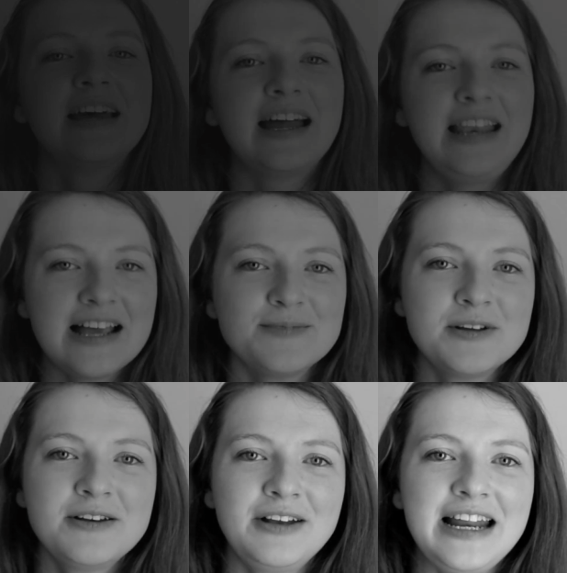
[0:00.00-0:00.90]
And last
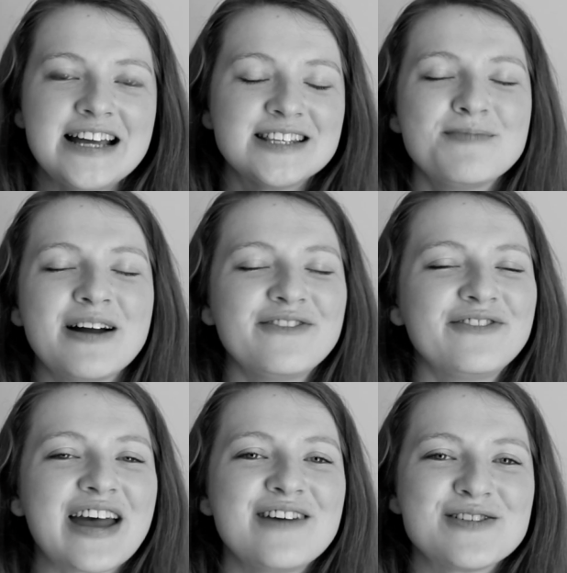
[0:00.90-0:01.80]
but not least, my
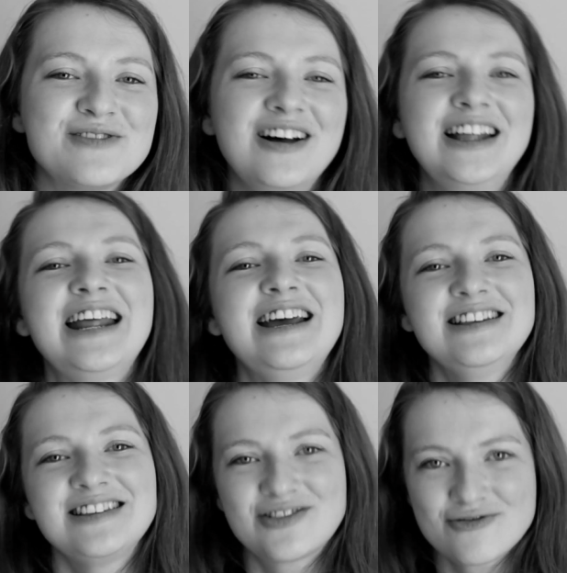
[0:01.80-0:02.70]
favourite one
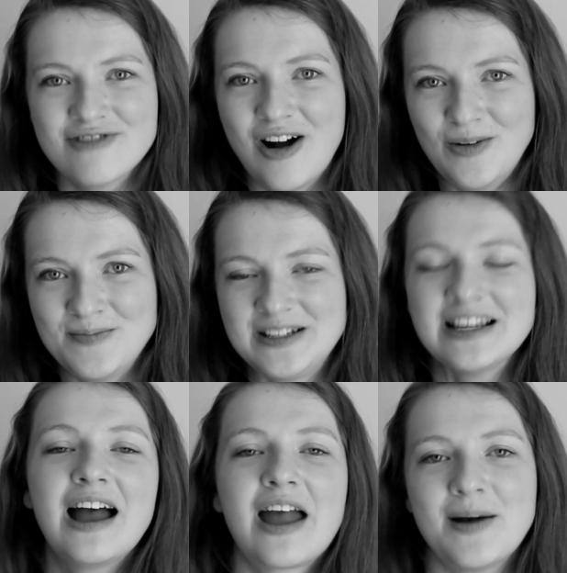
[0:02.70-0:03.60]
is
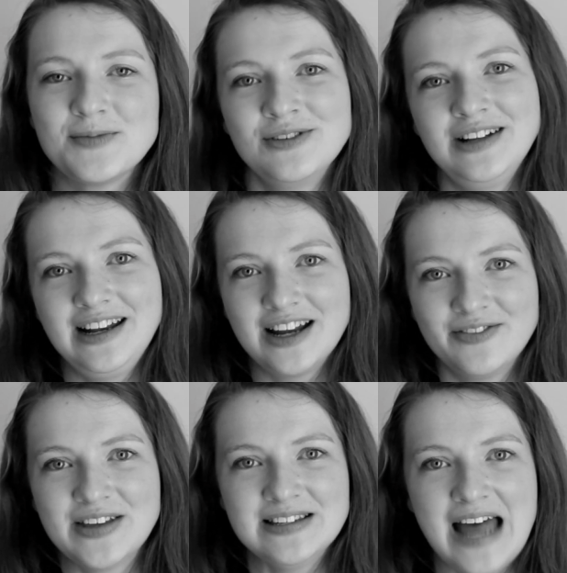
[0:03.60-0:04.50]
Drops. I absolutely
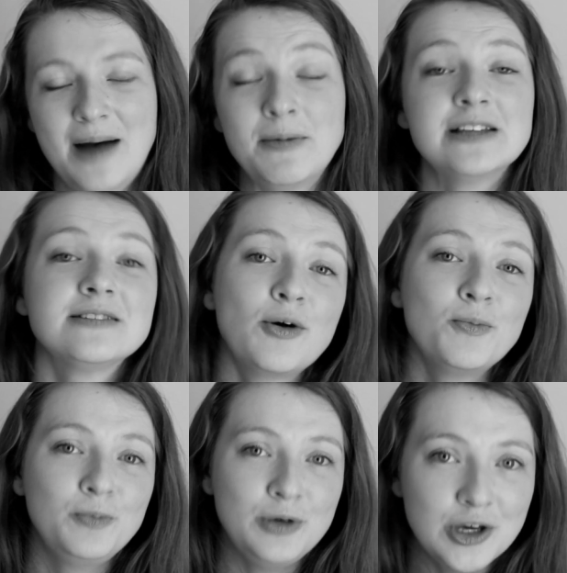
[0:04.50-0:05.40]
love this app. It's
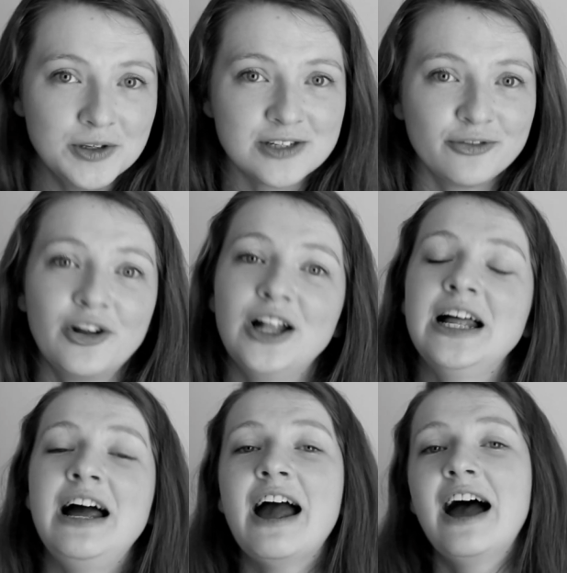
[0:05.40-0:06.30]
so
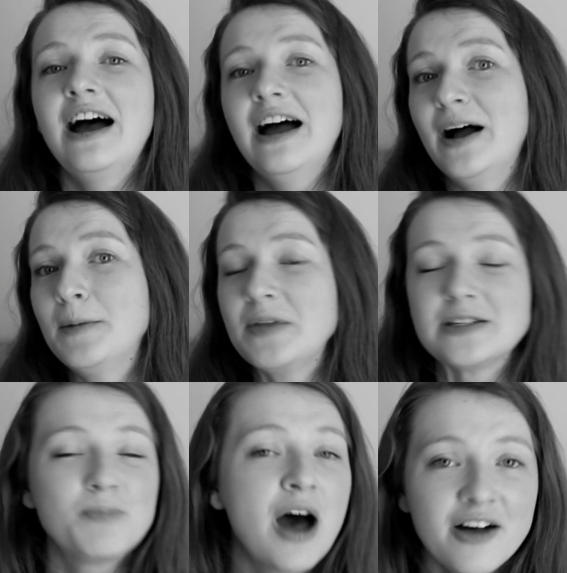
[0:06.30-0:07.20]
beautiful. Um,
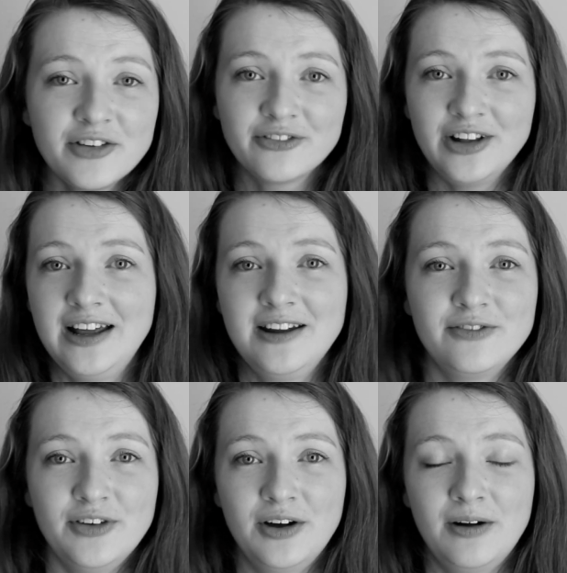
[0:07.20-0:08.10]
it's perfect for
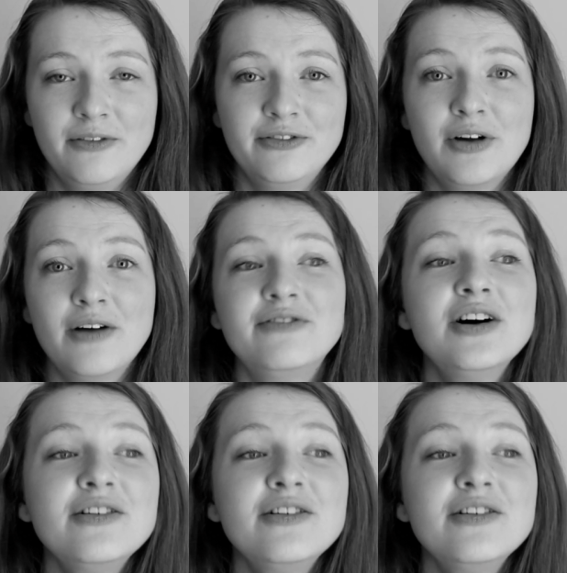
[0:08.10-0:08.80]
learning for... for